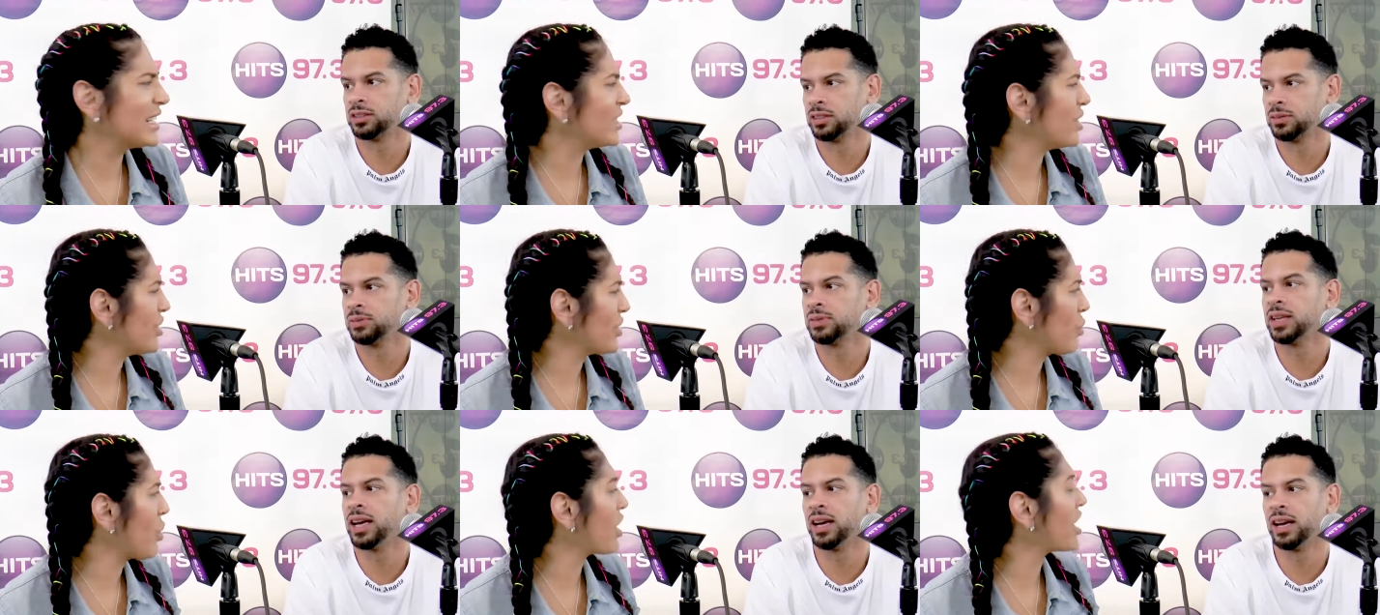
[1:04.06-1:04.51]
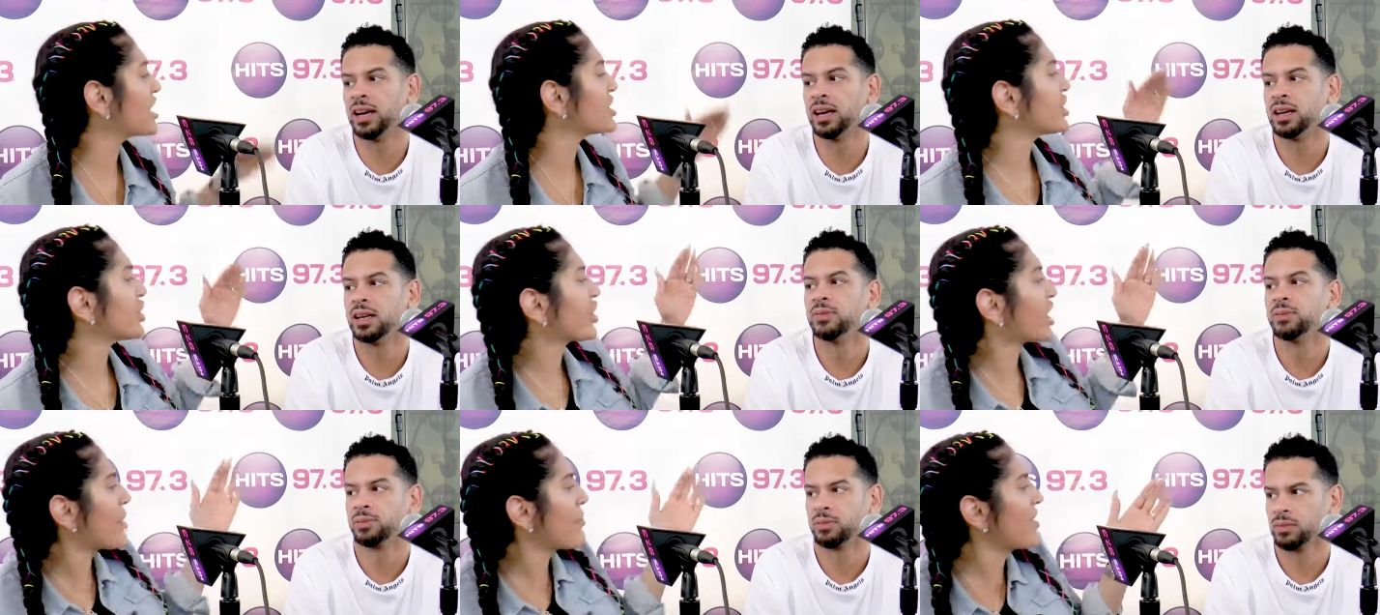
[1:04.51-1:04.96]
Speaker 1: didn't know. That. Yeah, well, because
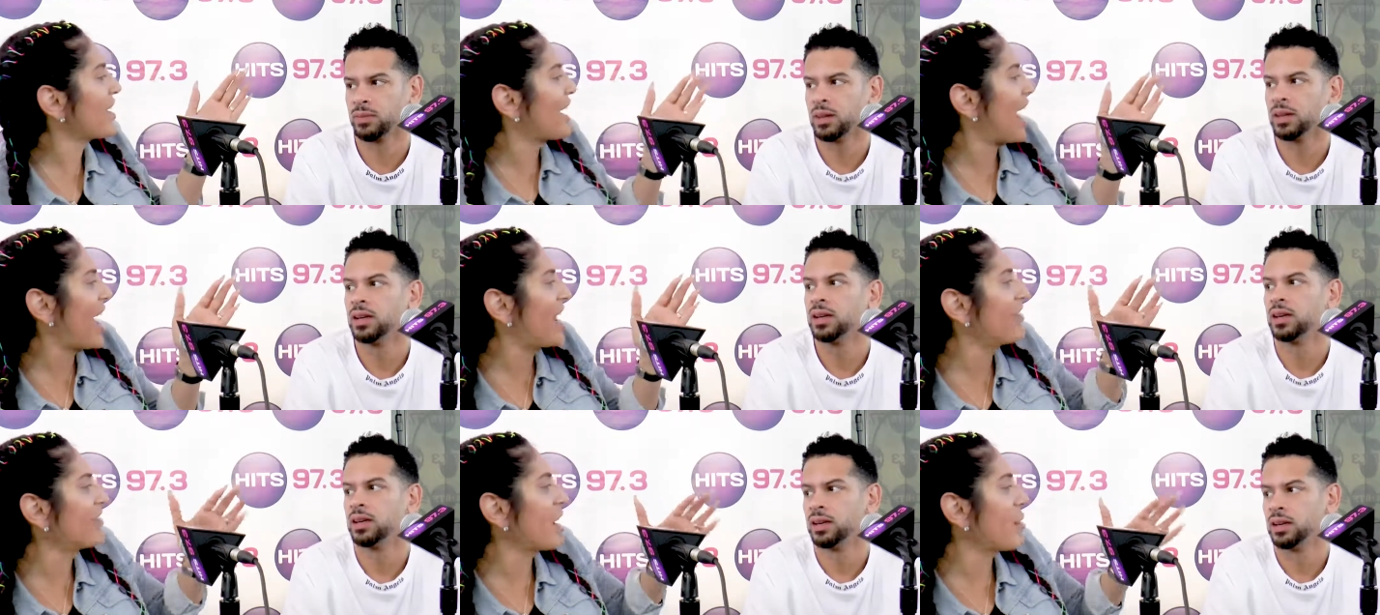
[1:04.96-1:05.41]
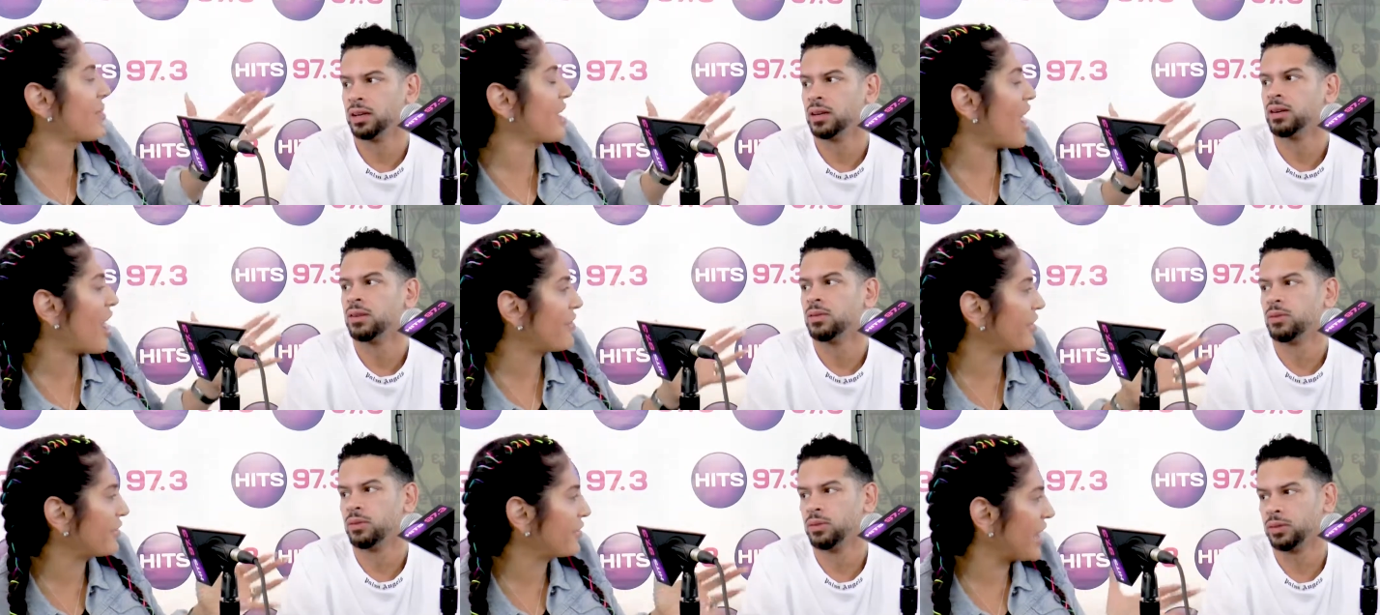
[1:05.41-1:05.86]
you're coming, kind of coming
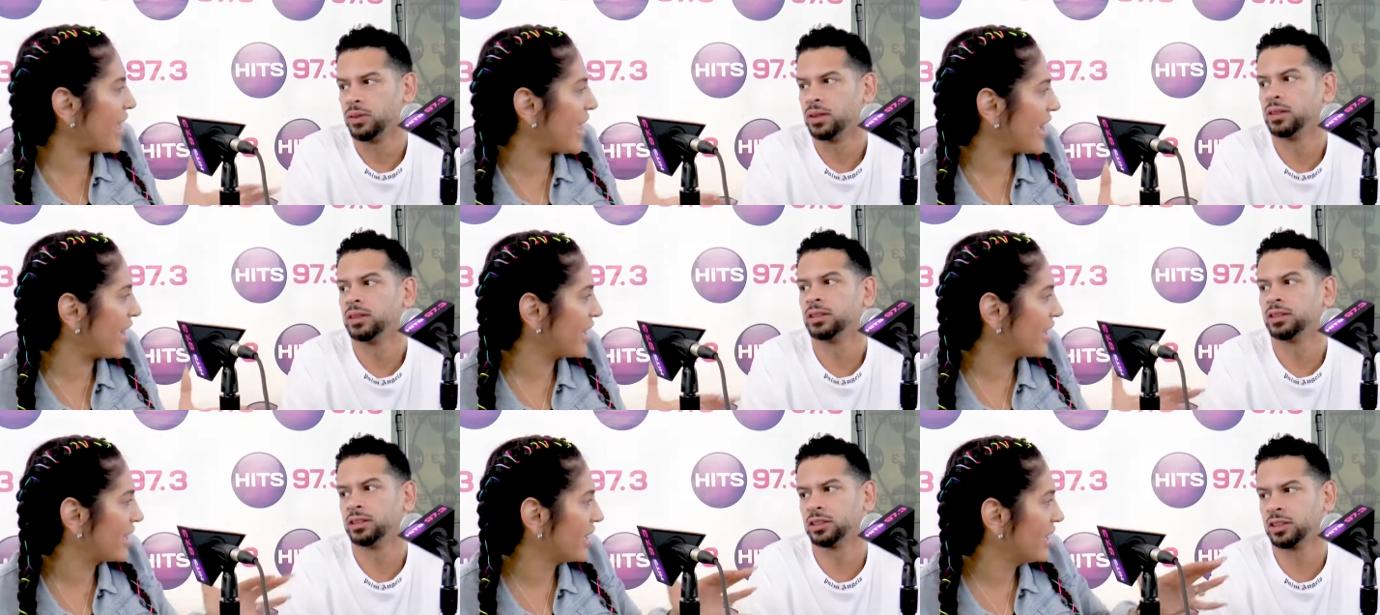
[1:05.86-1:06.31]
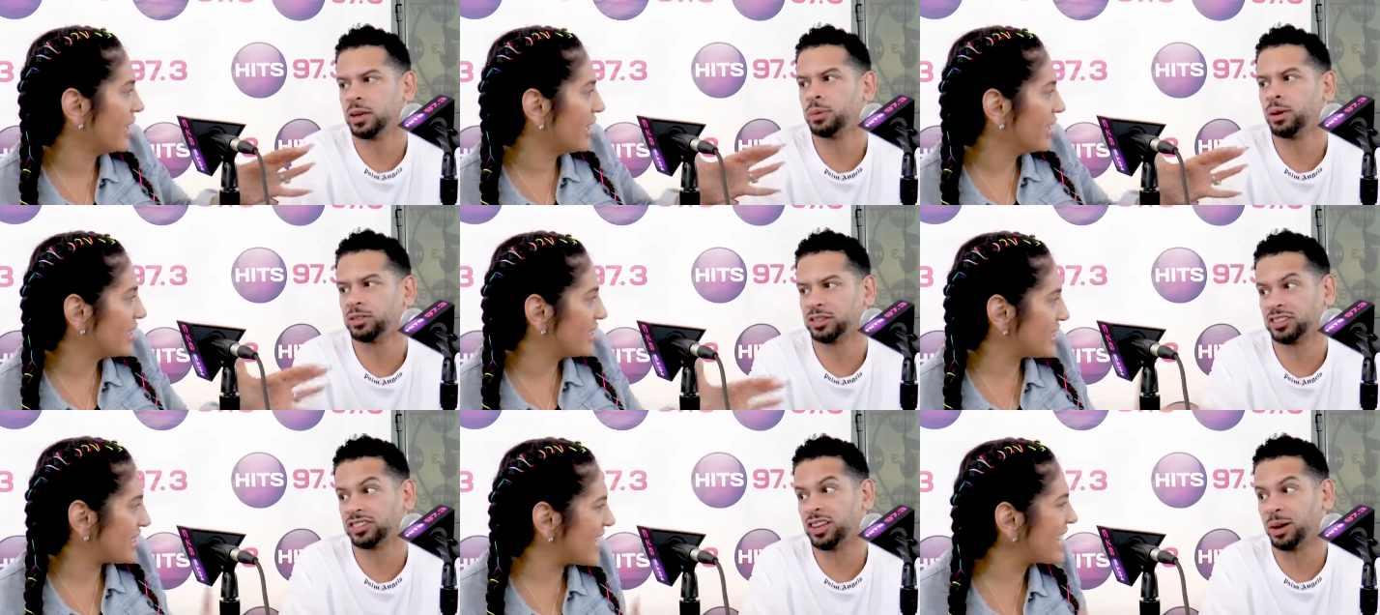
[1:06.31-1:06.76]
off of like
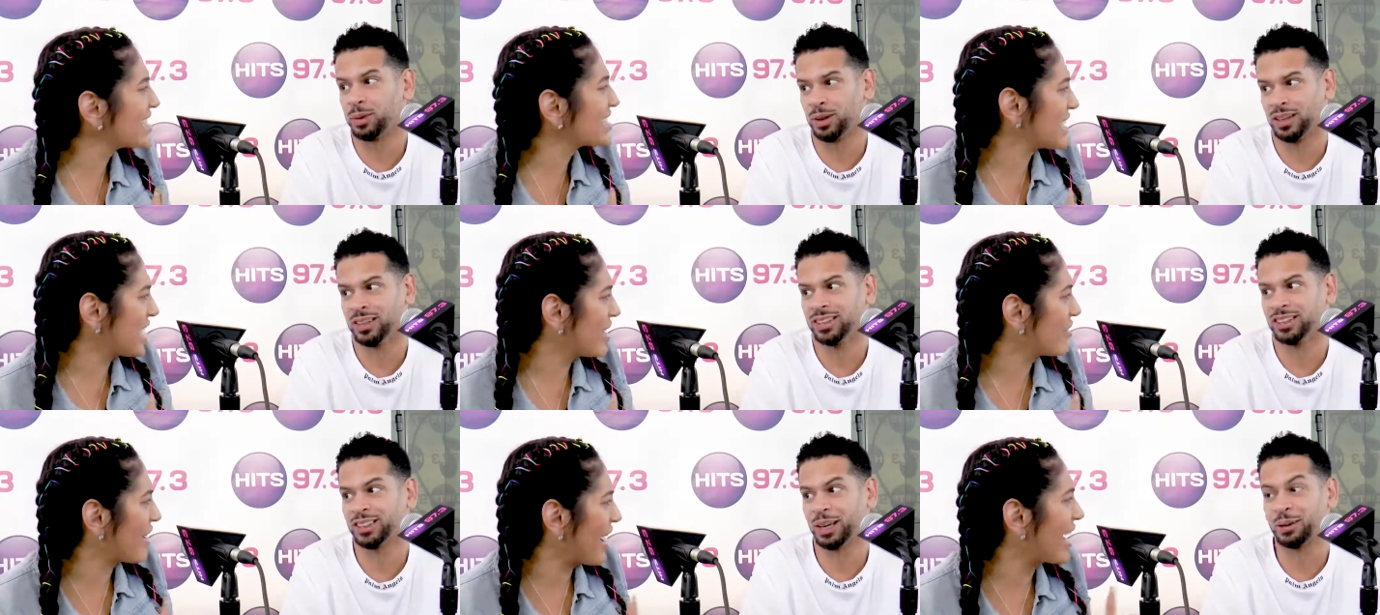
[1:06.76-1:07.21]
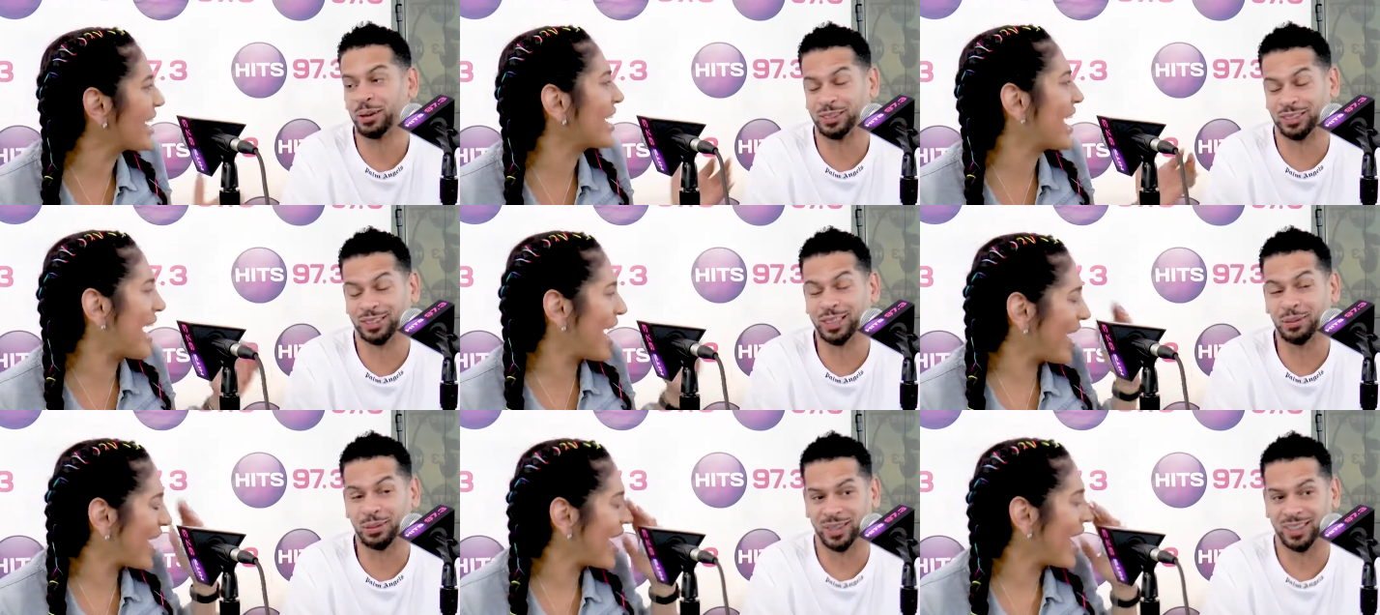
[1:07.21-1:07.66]
off of season, summer. right?
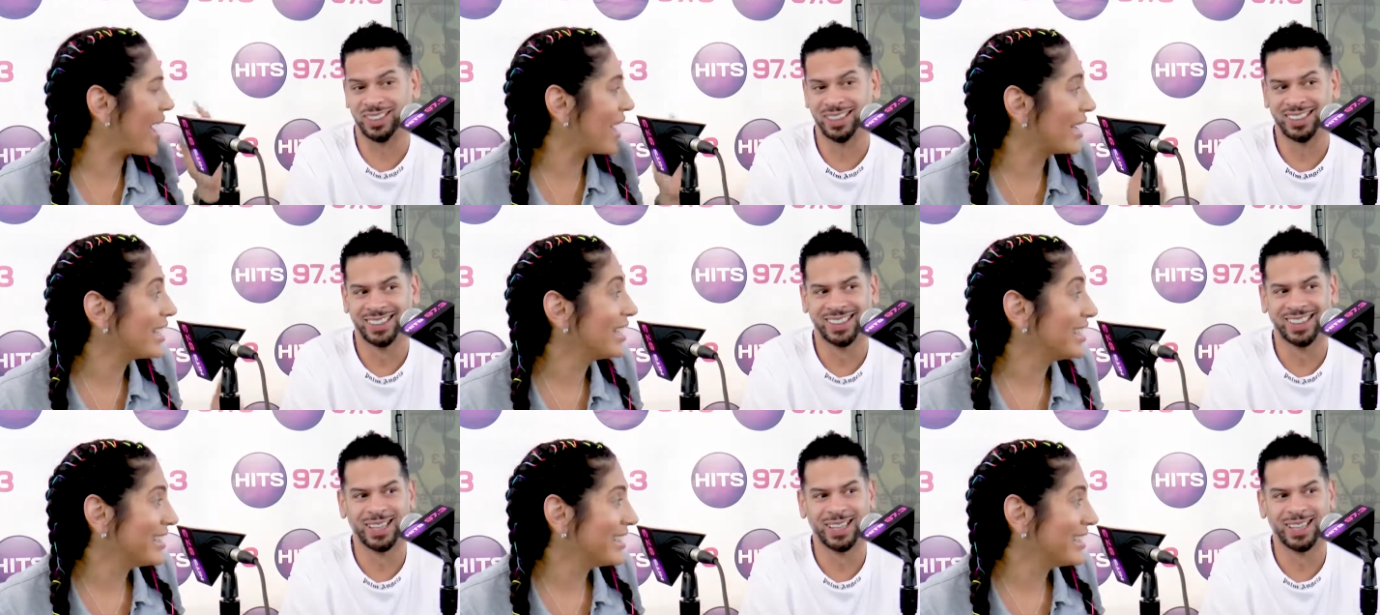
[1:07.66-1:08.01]
Yeah, yeah.